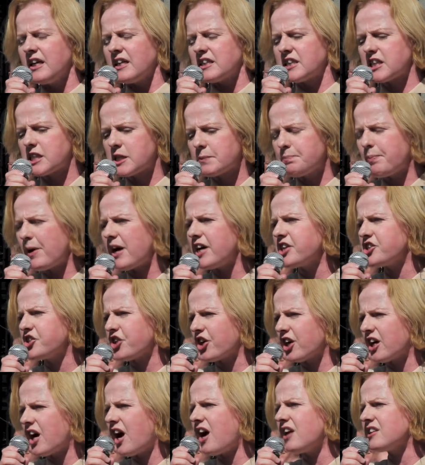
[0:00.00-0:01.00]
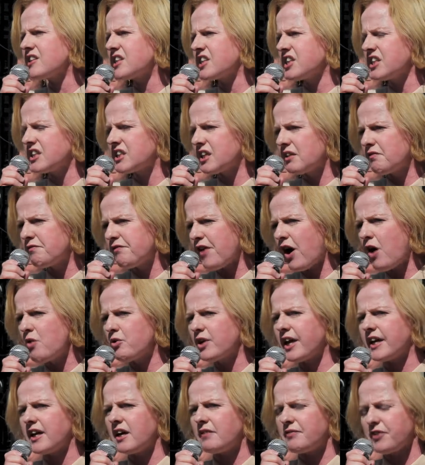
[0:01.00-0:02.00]
despite your constant
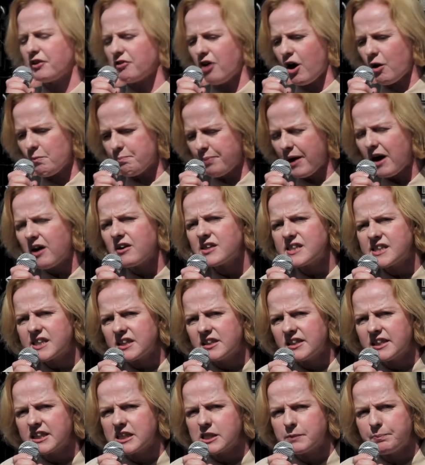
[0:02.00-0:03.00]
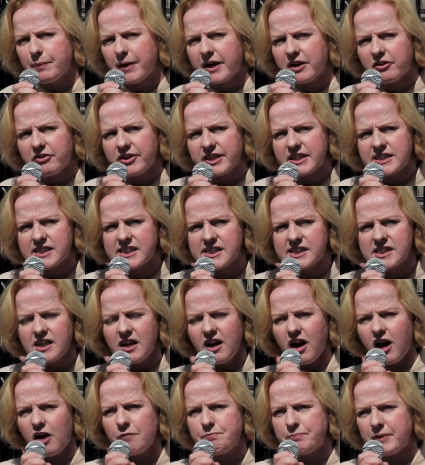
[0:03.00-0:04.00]
invoking of your own personal experience of